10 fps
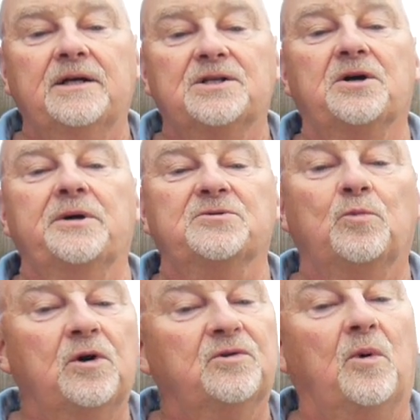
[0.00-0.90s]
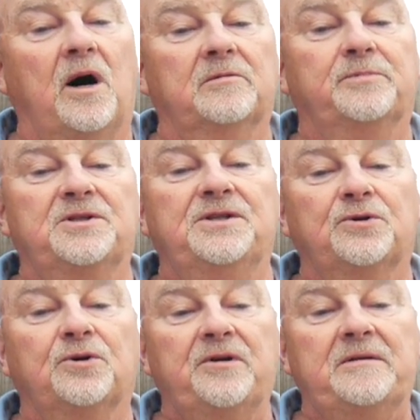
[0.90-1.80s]
so it's worthwhile putting
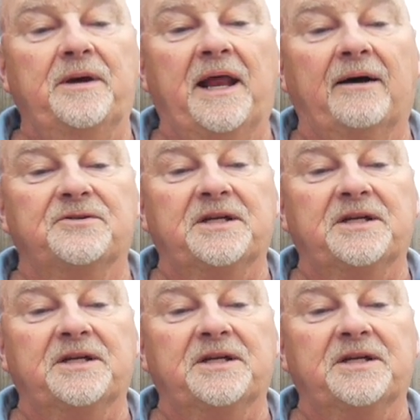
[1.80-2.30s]
your green bin out